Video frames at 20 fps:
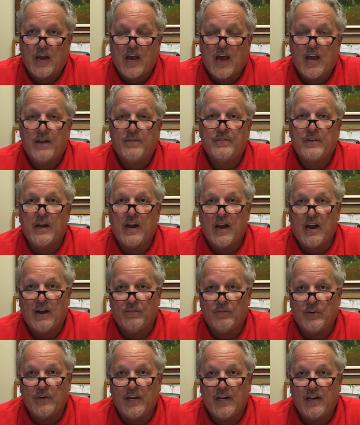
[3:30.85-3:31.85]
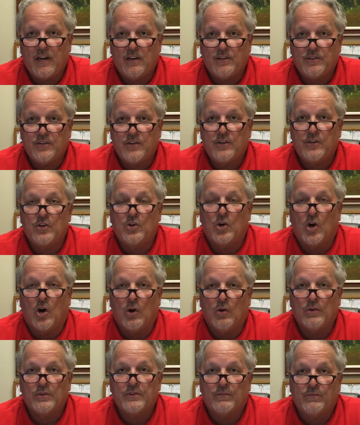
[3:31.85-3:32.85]
And if you ever need us, you
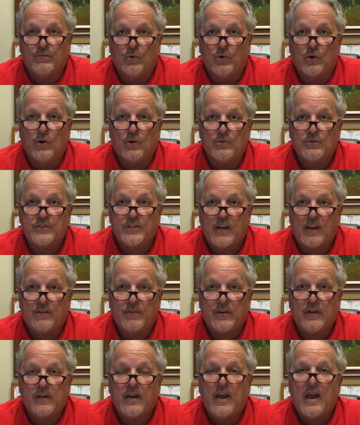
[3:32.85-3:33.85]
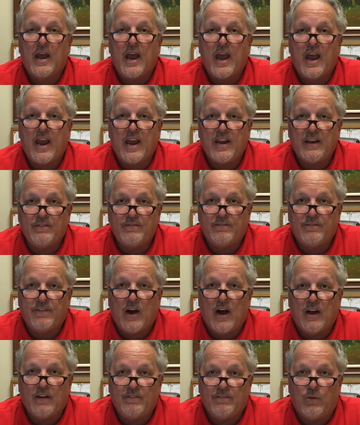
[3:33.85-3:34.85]
call us at
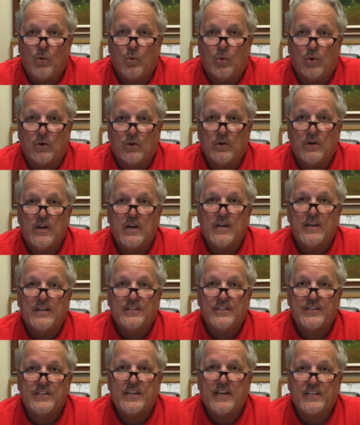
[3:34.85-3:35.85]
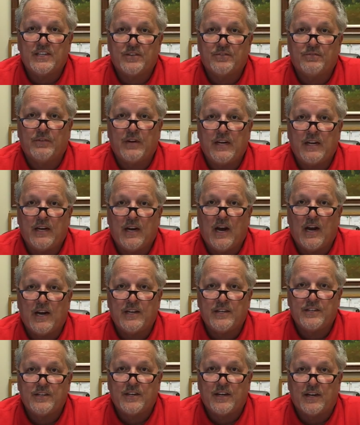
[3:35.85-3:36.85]

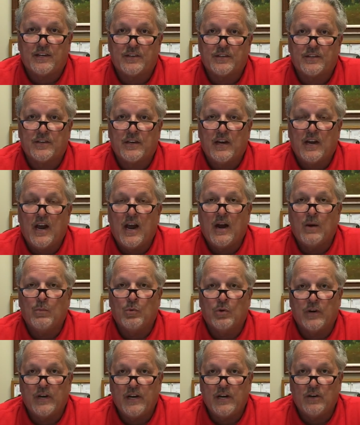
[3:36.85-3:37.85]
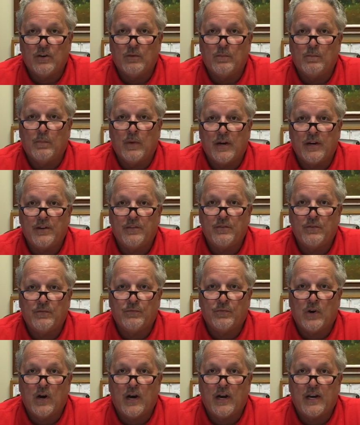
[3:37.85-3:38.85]
407-854-6396. And we're here Monday through
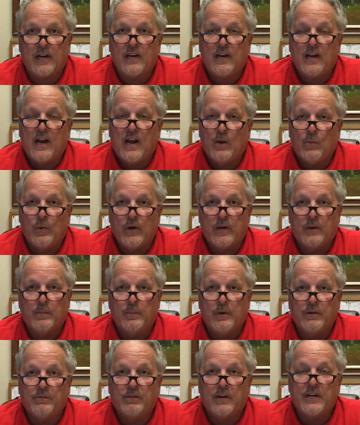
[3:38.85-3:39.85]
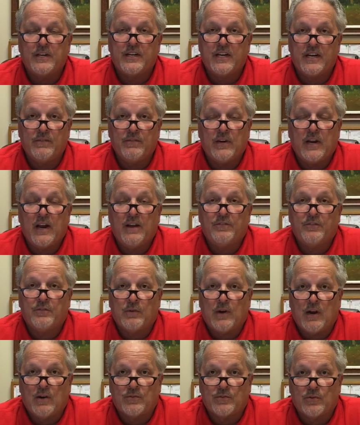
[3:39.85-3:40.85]
Friday, and we can be reached even after
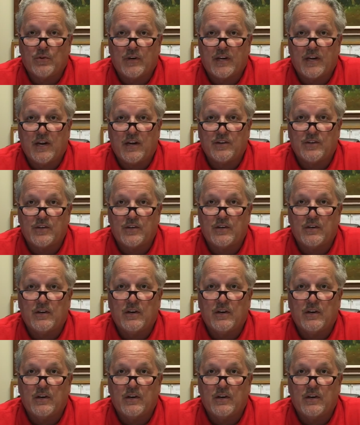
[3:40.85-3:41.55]
hours on occasion.